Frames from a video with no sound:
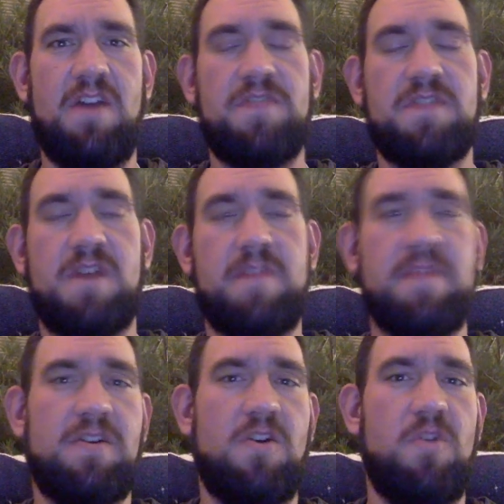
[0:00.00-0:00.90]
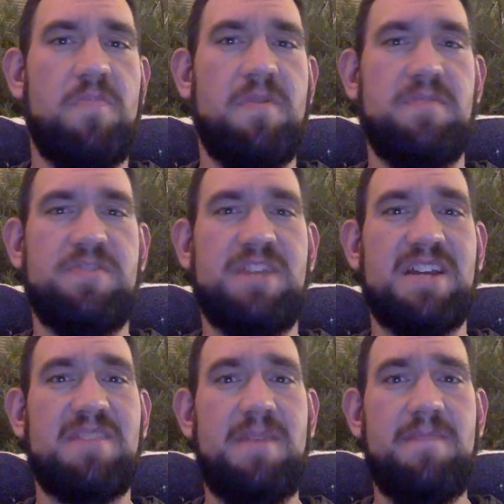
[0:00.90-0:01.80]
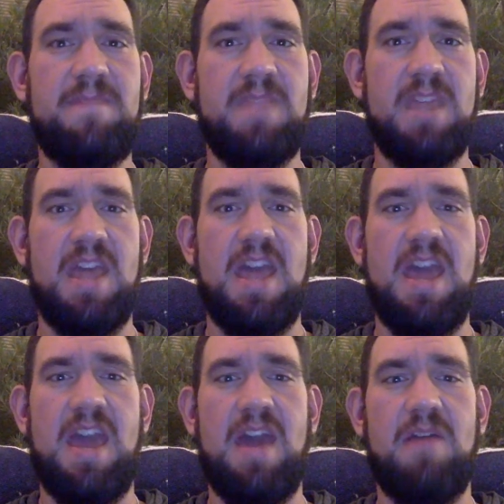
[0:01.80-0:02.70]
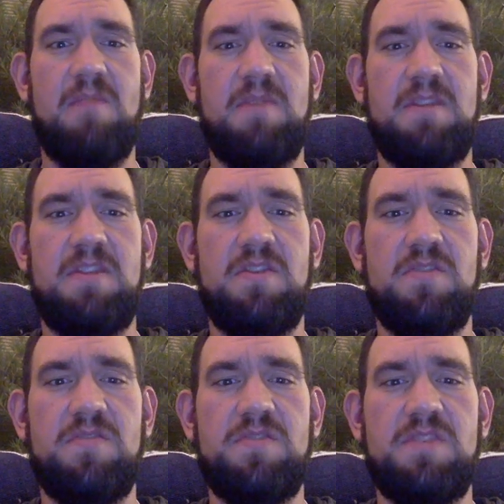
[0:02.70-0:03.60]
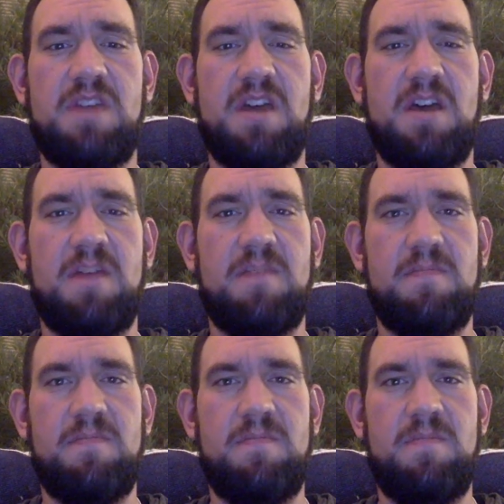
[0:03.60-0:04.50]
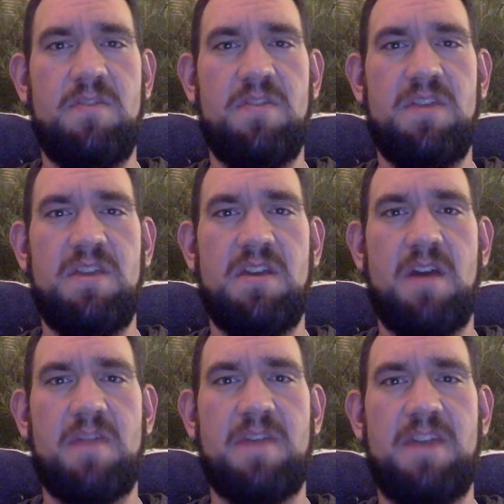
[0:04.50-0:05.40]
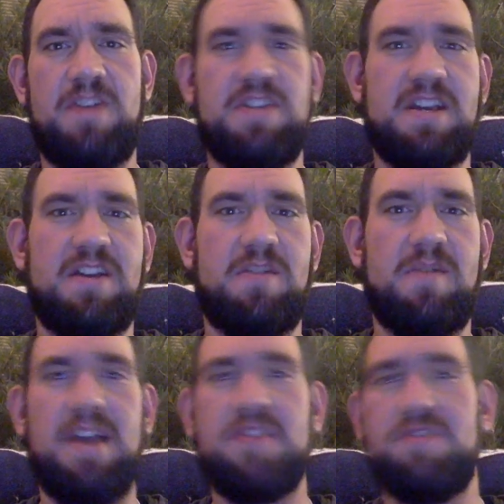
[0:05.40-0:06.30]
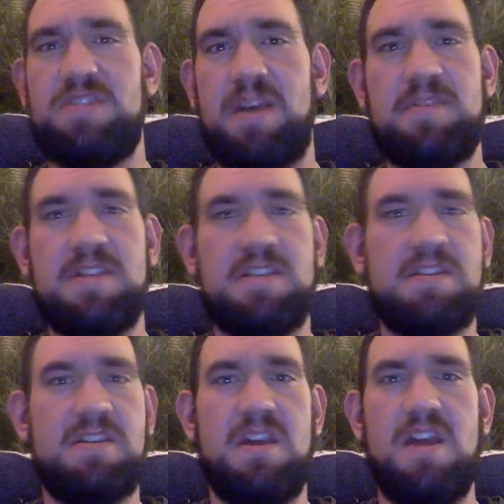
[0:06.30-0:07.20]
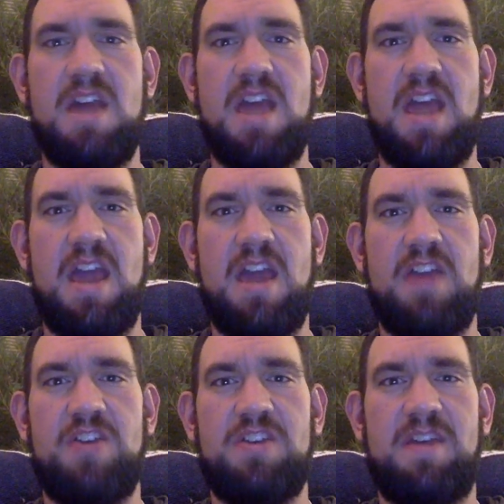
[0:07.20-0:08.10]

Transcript: And with those, the complications that could arise are sepsis and just infection and inflammation of the knee.